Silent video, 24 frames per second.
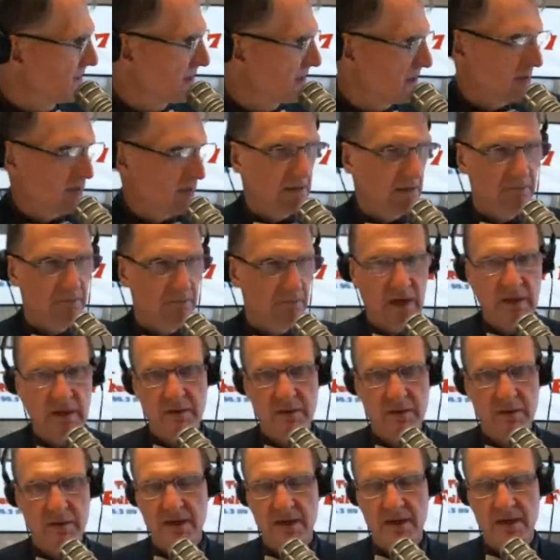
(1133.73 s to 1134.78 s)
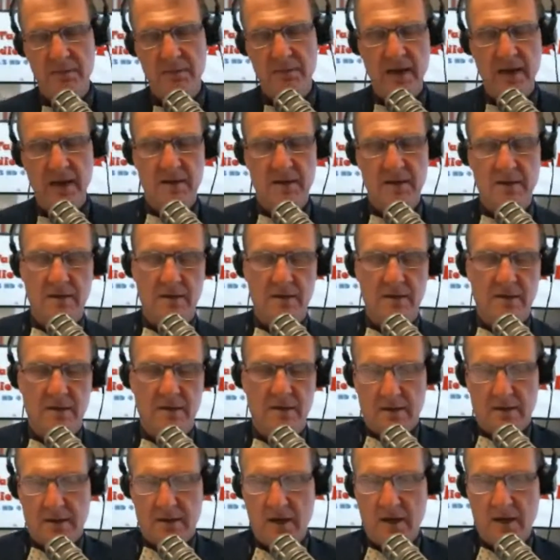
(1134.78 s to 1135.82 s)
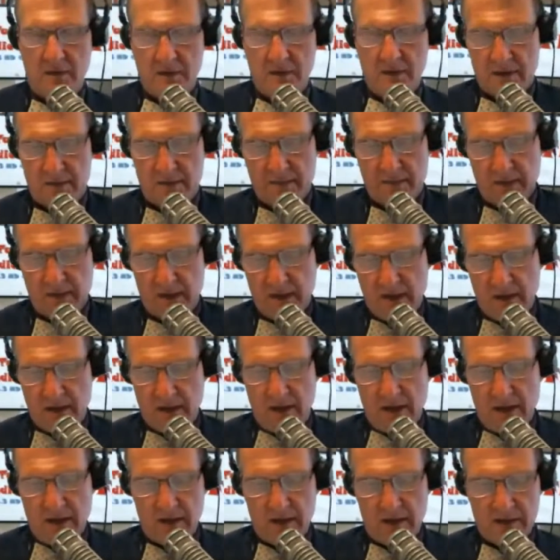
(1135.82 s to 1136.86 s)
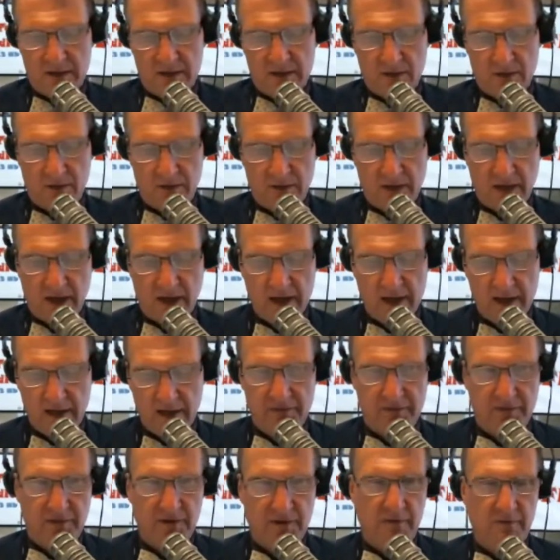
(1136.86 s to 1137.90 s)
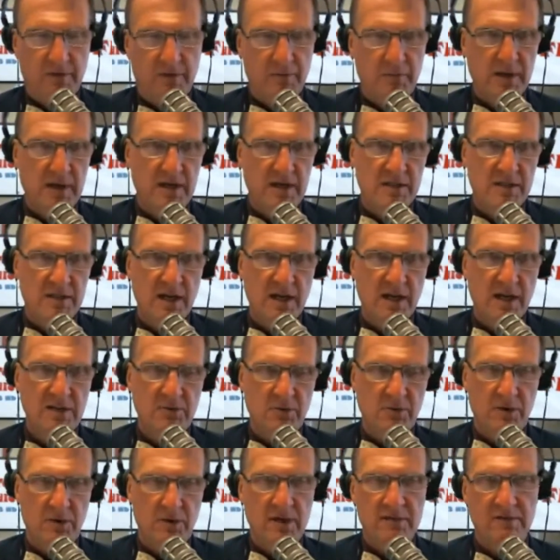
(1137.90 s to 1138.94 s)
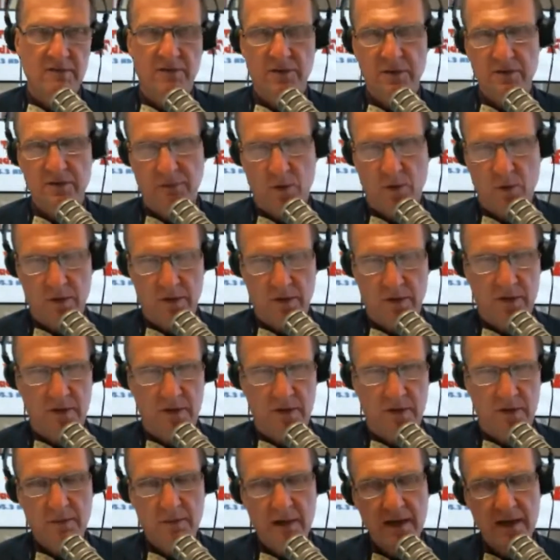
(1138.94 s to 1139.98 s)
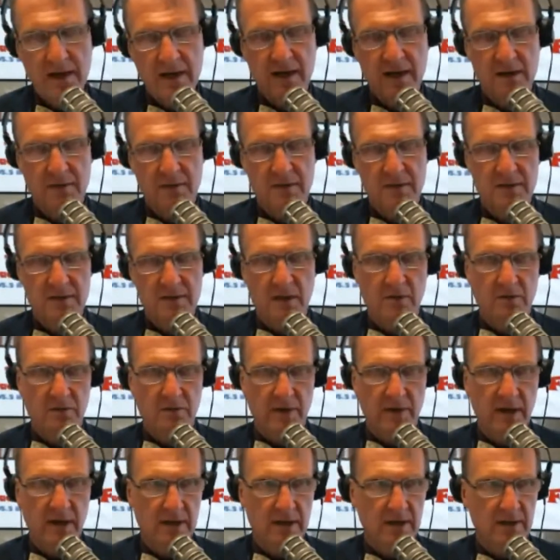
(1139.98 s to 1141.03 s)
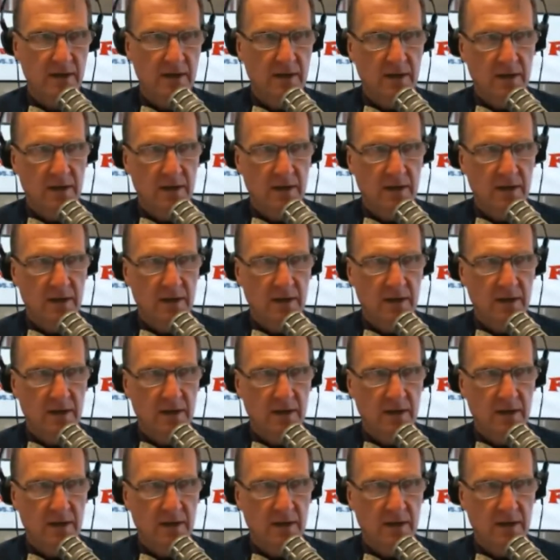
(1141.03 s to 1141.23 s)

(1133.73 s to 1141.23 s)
maybe an independent area? And so the idea of it being a sanctuary is very important. In many areas already,